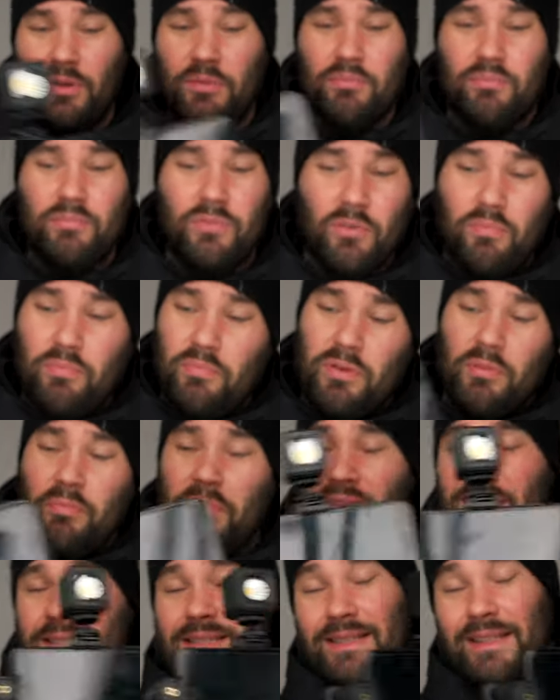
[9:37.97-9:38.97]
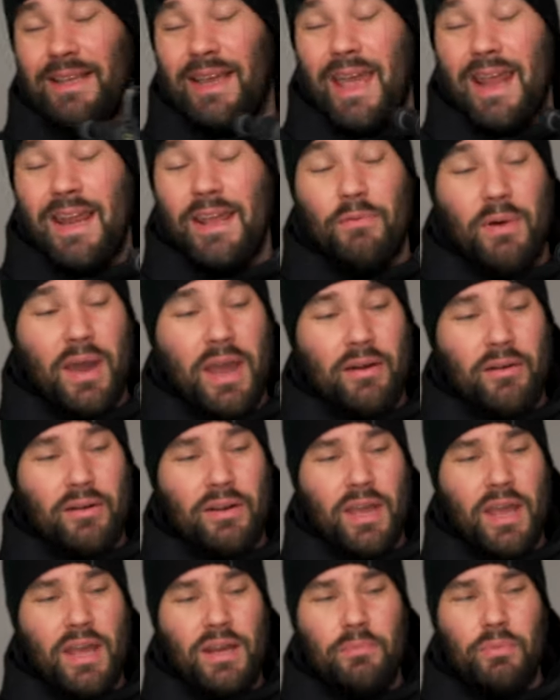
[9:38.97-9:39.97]
You're, you're, you're basically anywhere
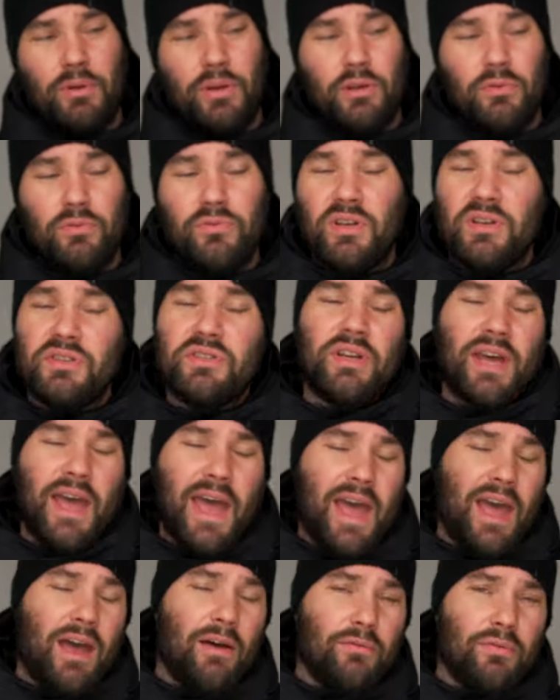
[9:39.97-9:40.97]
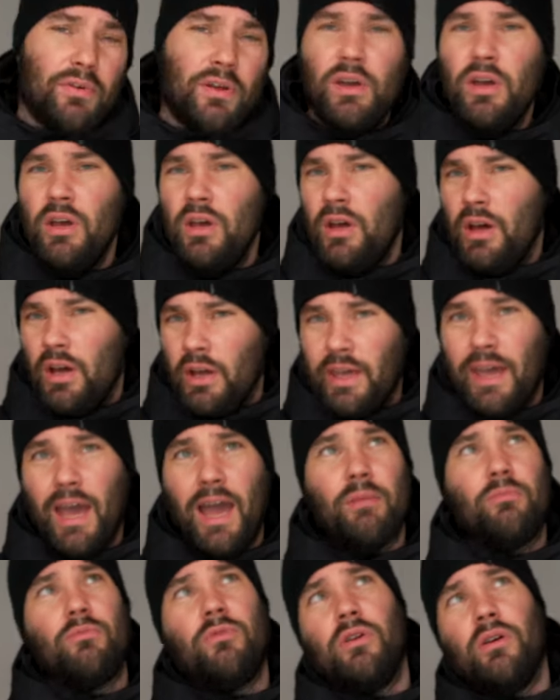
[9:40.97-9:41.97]
and anybody who doesn't have a
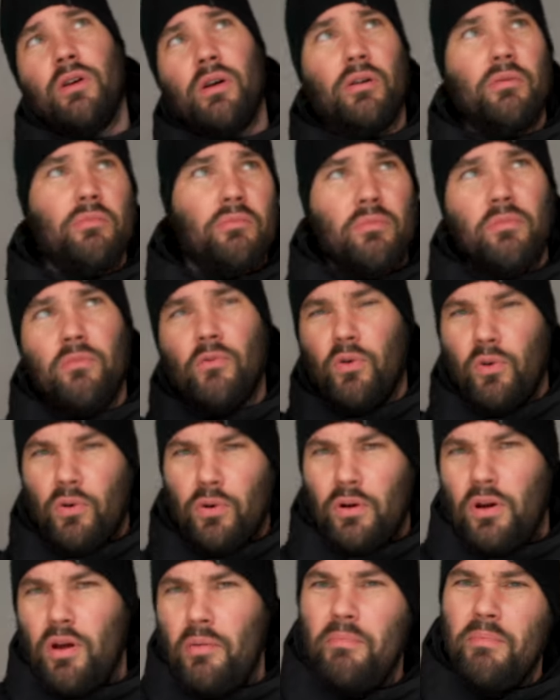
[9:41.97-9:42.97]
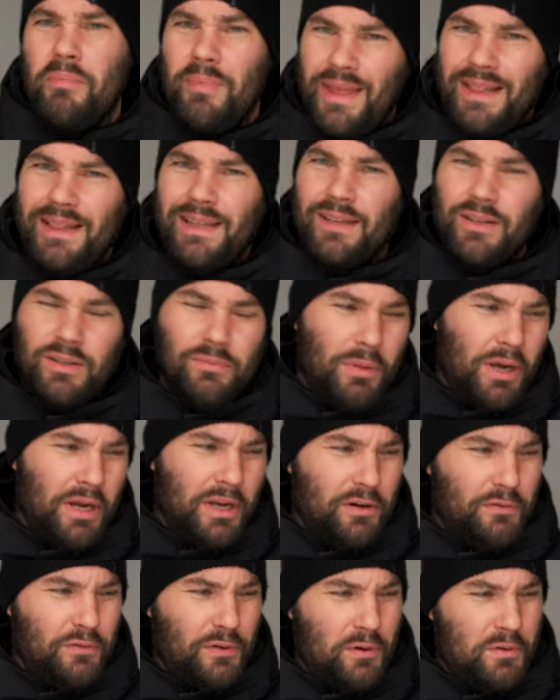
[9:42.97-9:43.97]
camera or a million
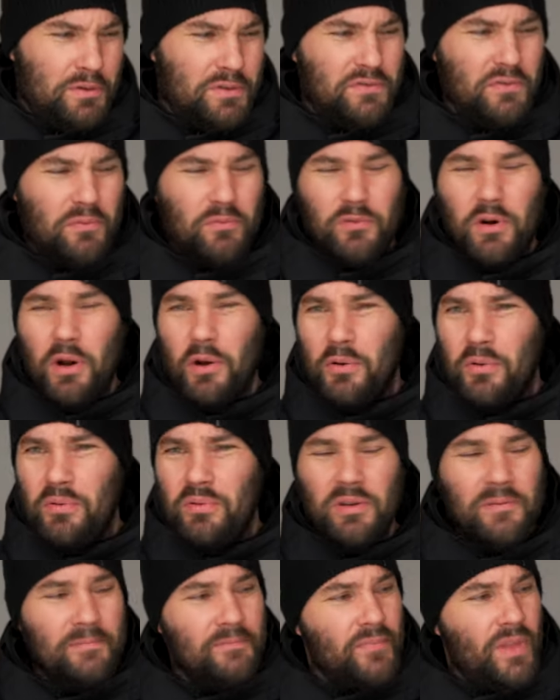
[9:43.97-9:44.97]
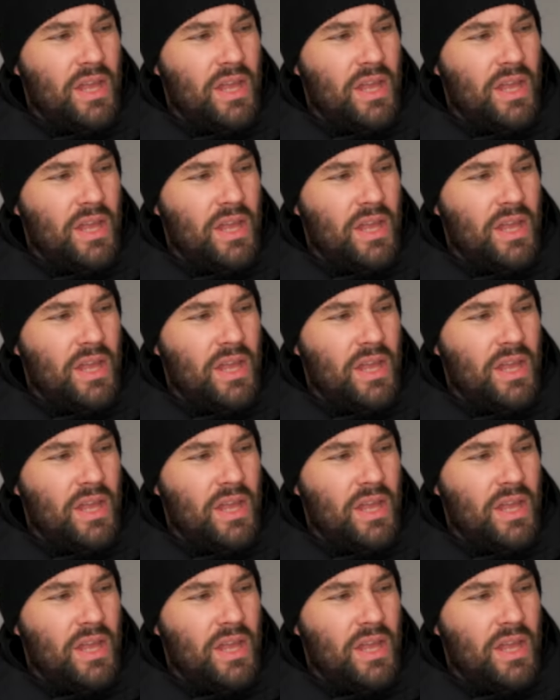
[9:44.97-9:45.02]
microphones from Rode,